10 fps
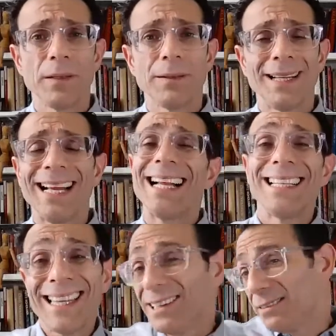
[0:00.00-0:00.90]
mill,
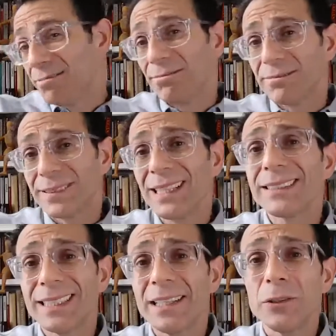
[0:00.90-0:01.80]

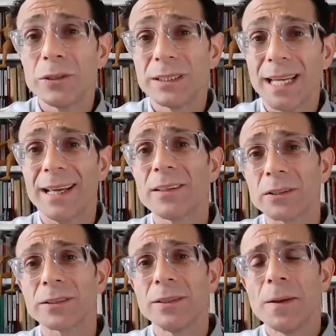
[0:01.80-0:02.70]
they'll send you these
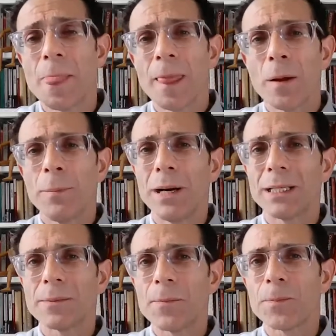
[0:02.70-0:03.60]
headers.
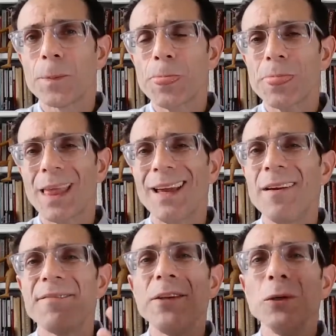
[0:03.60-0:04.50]
But
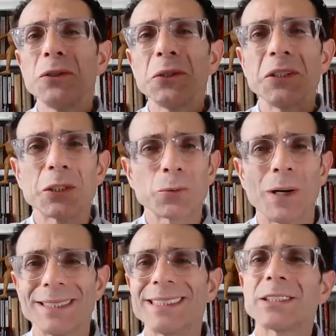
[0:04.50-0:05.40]
if you do this
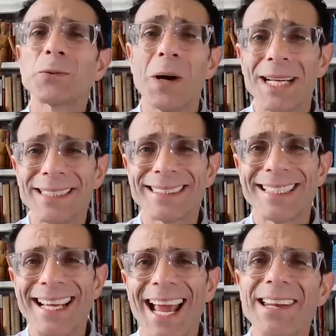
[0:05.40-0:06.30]
once,
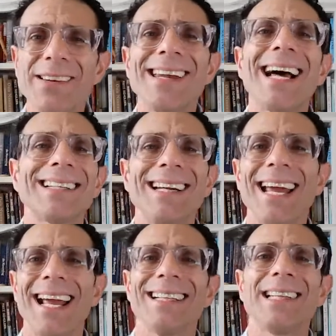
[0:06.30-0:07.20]
twice, and you're not going
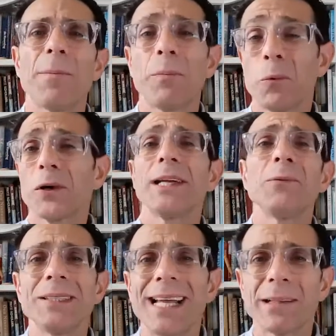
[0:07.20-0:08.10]
to end up
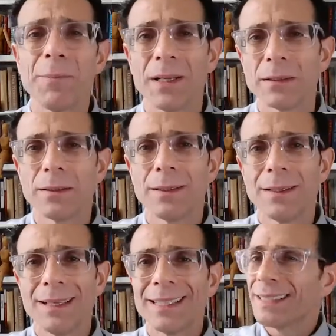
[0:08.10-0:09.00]
working with that mill,
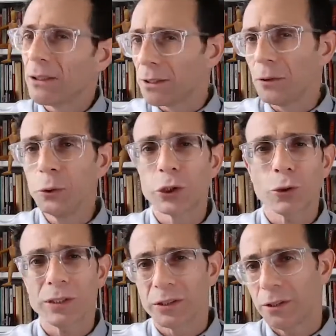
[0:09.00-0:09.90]
they're going to lose
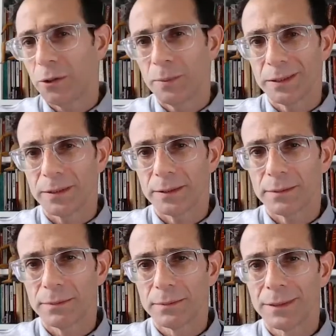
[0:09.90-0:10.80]
trust in your
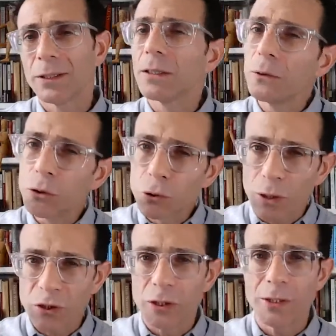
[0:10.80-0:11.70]
business. They're going to lose
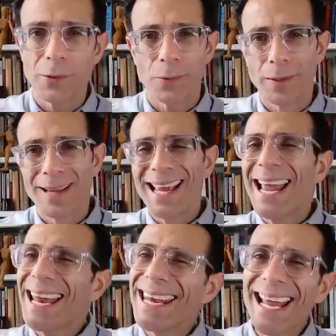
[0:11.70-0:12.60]
trust in you.
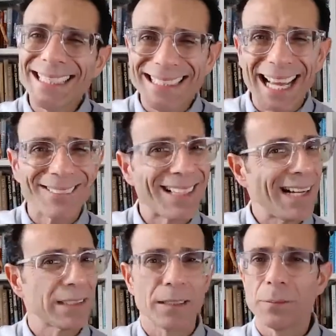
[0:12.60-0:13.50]
And next time, they're
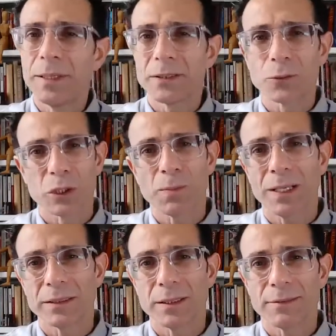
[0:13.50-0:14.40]
not going to be as
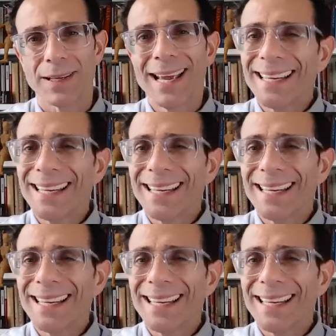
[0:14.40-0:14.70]
responsive.